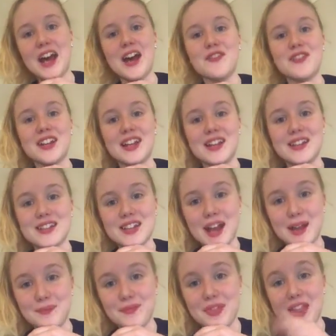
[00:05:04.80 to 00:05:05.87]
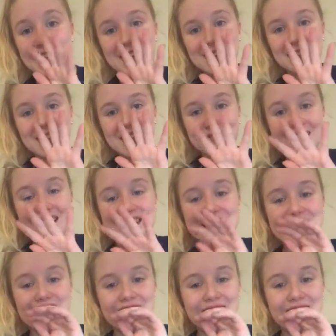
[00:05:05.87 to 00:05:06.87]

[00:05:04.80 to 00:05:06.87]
I've run out of time. Thank you very much.